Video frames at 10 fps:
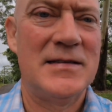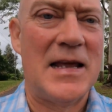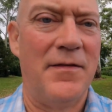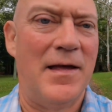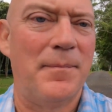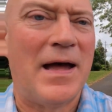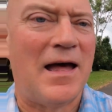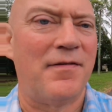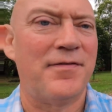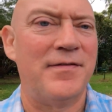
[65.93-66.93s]
Down that
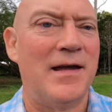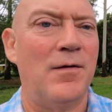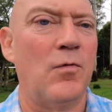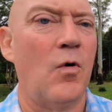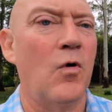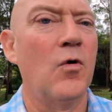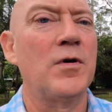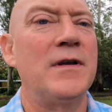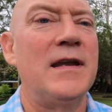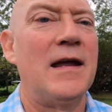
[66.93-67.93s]
path. Now,
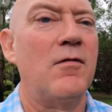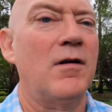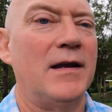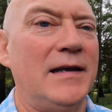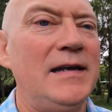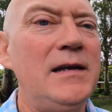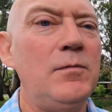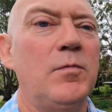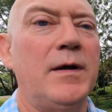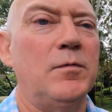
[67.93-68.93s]

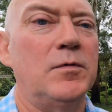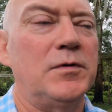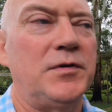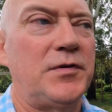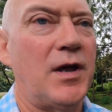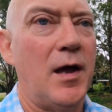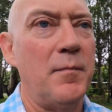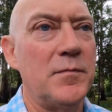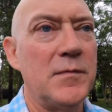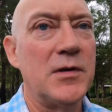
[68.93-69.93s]
ordinarily we would
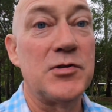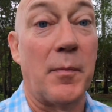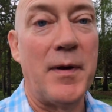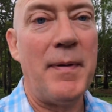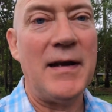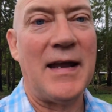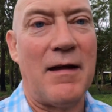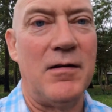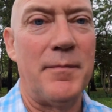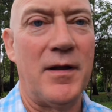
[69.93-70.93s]
stop at a picnic
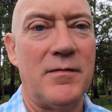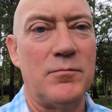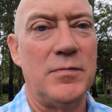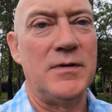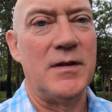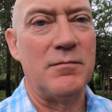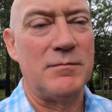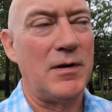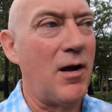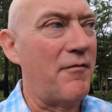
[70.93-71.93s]
area, but we
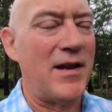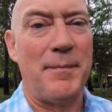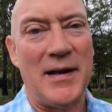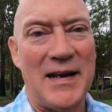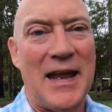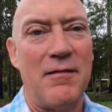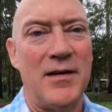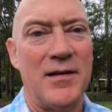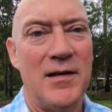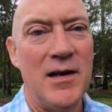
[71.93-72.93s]
can't find a picnic
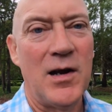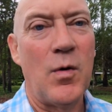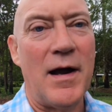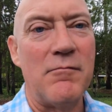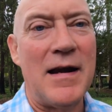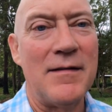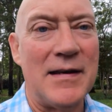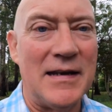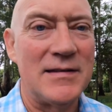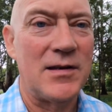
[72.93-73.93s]
area quite
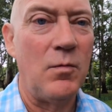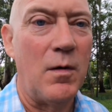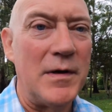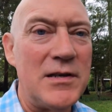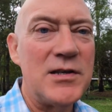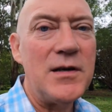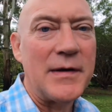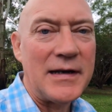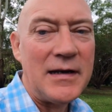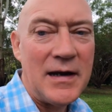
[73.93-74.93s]
round here. So what we're
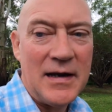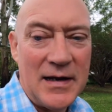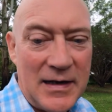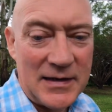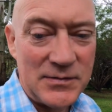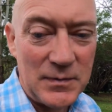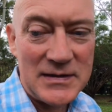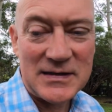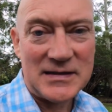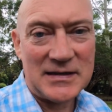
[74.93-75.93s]
doing is
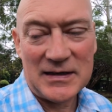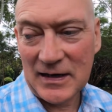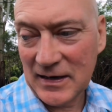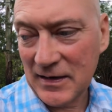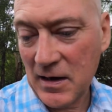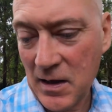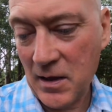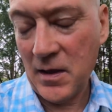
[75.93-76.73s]
we're sitting in